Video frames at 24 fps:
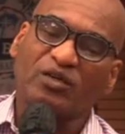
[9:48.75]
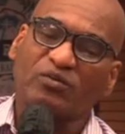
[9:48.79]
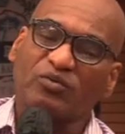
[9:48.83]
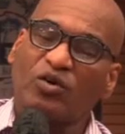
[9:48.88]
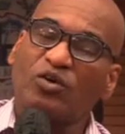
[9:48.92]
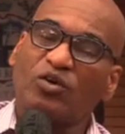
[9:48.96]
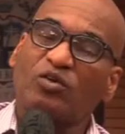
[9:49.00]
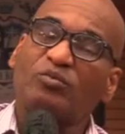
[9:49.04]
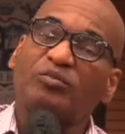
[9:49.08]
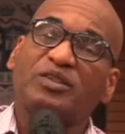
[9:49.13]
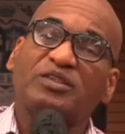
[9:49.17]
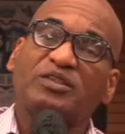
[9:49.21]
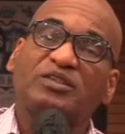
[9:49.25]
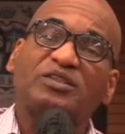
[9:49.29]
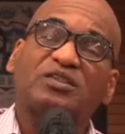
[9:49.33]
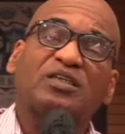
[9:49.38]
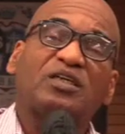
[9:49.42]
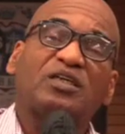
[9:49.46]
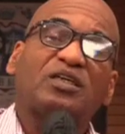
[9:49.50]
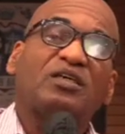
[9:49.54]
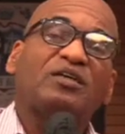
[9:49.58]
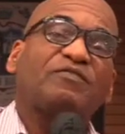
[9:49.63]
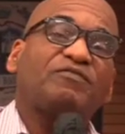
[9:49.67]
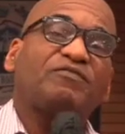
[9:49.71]
Romans
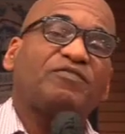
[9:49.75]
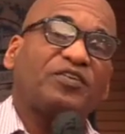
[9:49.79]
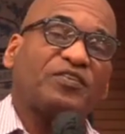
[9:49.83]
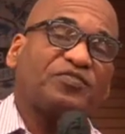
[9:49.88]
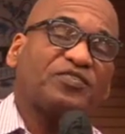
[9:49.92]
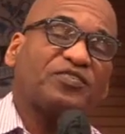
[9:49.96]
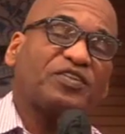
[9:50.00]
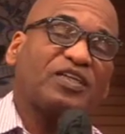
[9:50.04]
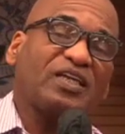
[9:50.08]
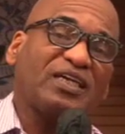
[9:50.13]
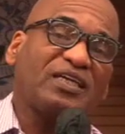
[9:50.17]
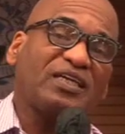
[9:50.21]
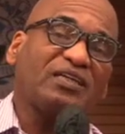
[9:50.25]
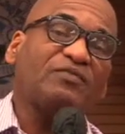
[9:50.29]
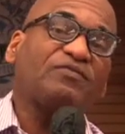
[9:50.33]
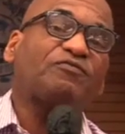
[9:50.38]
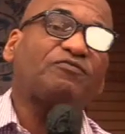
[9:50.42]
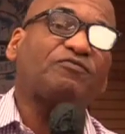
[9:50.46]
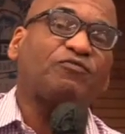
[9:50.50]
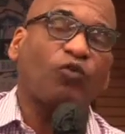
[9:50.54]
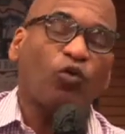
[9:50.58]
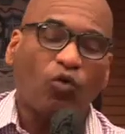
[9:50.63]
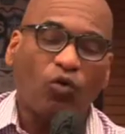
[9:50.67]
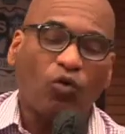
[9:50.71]

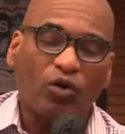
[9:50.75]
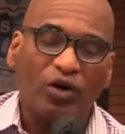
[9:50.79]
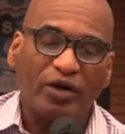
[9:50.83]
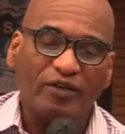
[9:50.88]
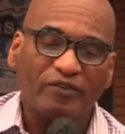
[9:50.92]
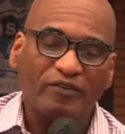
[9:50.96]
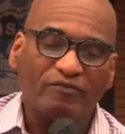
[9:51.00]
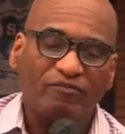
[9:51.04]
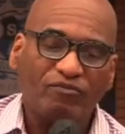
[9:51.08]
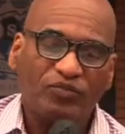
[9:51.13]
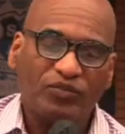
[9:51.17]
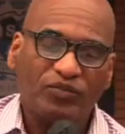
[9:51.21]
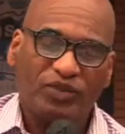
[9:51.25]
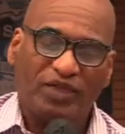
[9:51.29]
15:4,